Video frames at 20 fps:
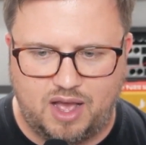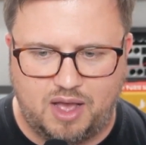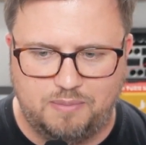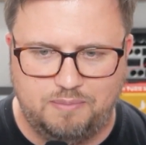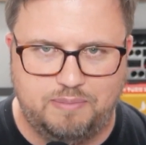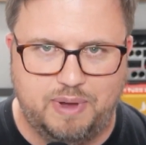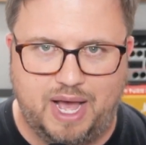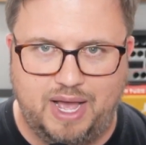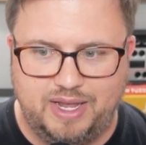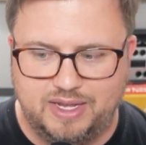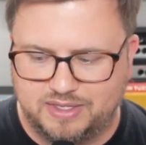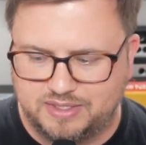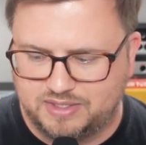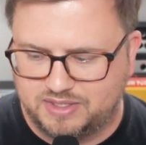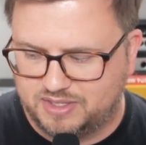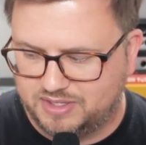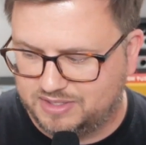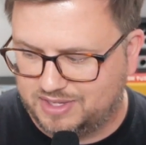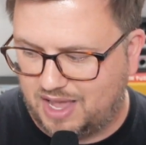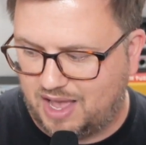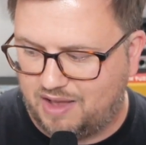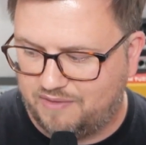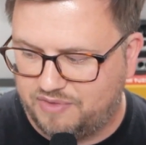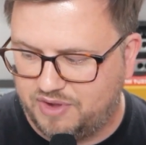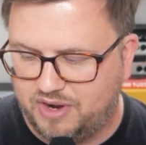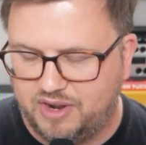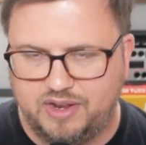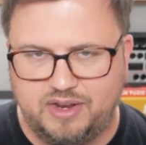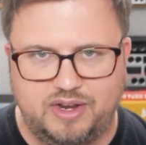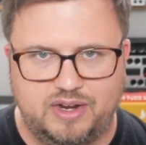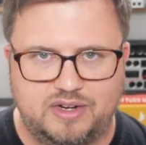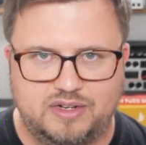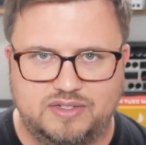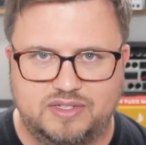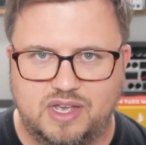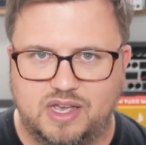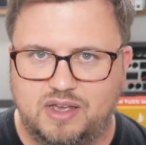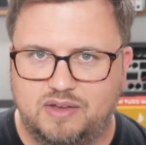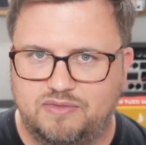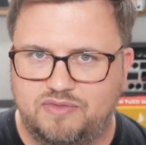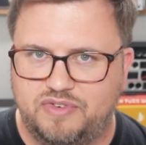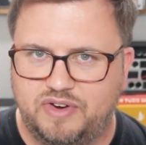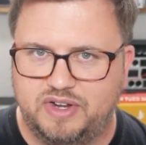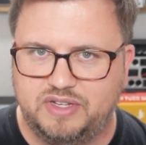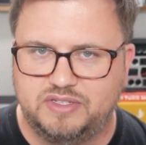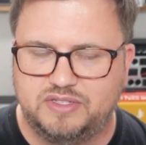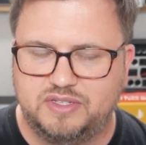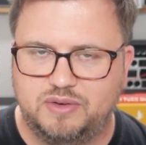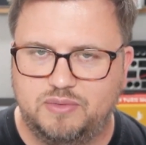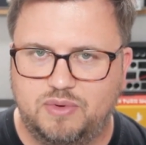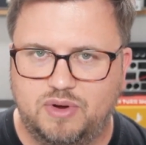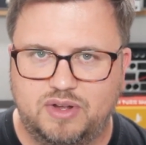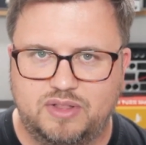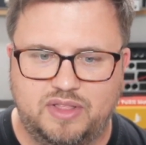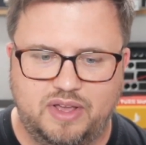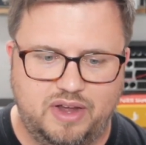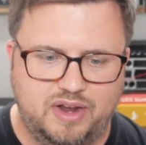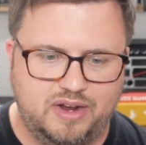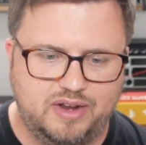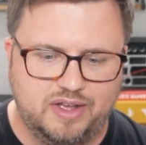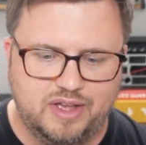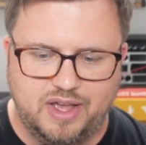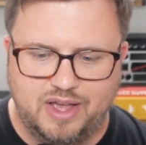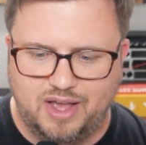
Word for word: I, am biased because I have their in ears. I have friends that work there.